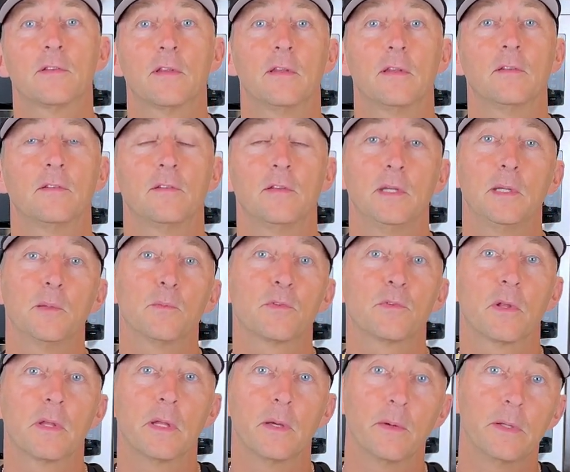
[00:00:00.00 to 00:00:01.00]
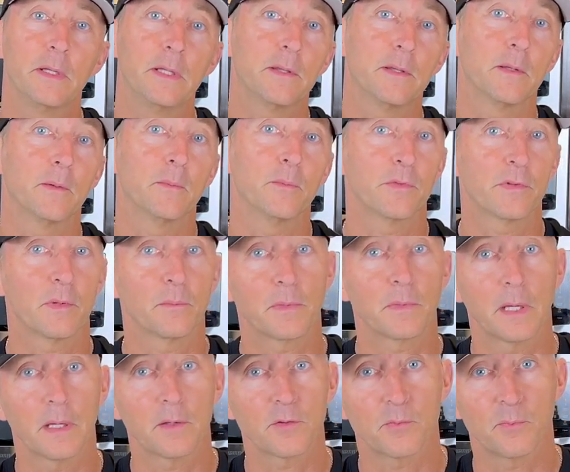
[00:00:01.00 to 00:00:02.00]
to the team so they would eat them
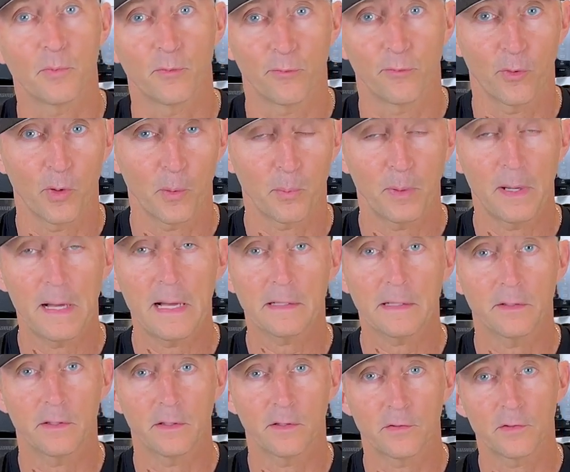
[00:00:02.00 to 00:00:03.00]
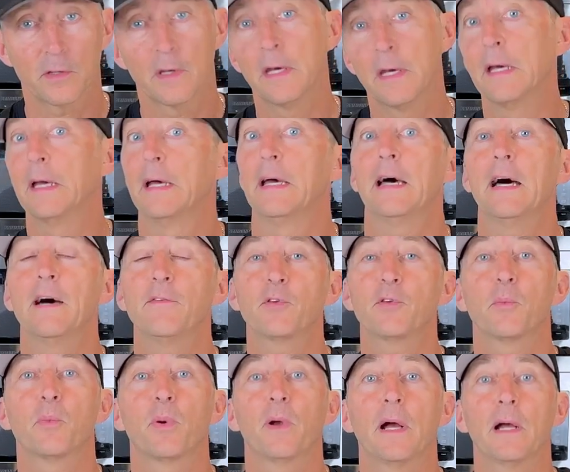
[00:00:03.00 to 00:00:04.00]
sometimes before practice,
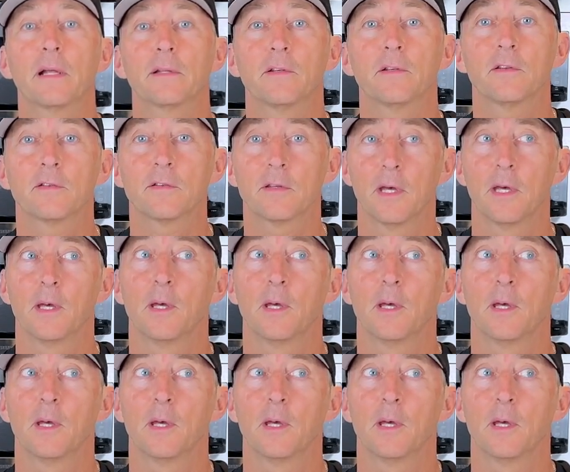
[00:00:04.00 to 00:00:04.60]
after practice,